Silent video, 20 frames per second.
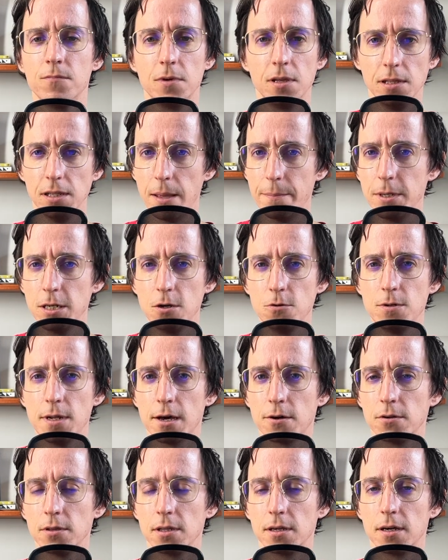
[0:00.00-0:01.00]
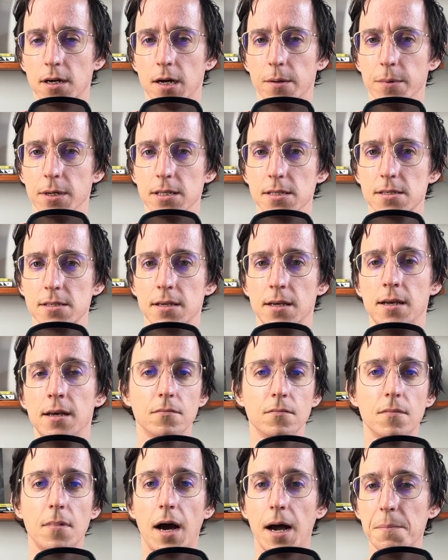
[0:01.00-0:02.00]
let me know down in the comments.
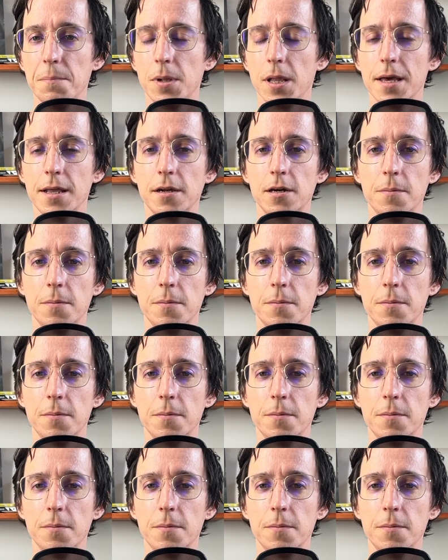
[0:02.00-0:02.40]
I'm planning